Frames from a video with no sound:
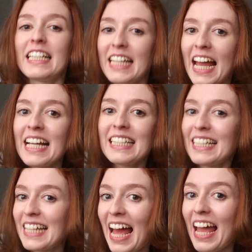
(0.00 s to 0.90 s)
Today
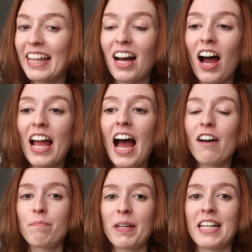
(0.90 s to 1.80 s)
is a day that I
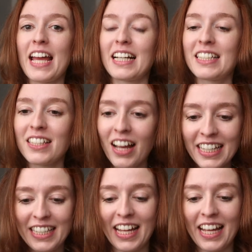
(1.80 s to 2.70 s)
have been
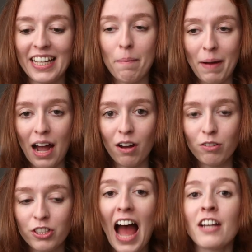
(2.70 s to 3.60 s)
excited
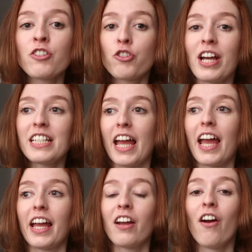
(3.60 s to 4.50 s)
about and
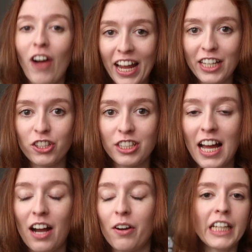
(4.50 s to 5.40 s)
dreading for ages
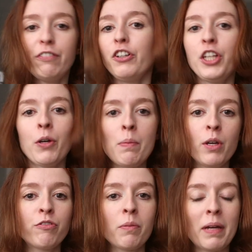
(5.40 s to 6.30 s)
now. If you're new, I
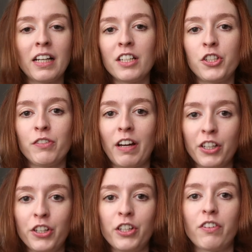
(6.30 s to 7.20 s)
moved from England to
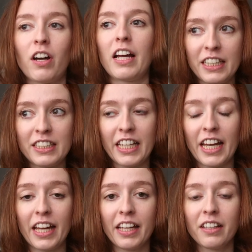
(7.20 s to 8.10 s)
Vancouver this
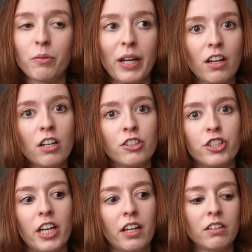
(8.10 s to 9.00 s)
year. Wait,
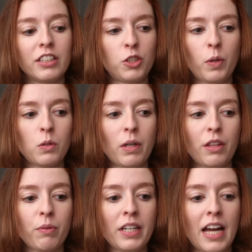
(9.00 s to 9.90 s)
last year, because it's
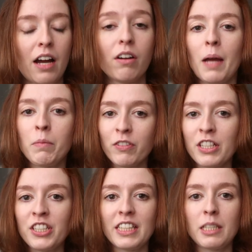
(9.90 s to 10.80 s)
2023 now. I moved
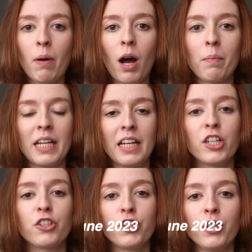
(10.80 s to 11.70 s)
into this apartment
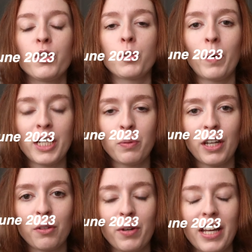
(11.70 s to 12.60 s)
in June
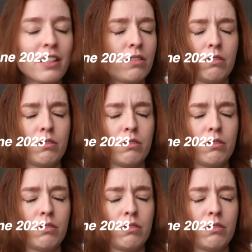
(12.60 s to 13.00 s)
2022.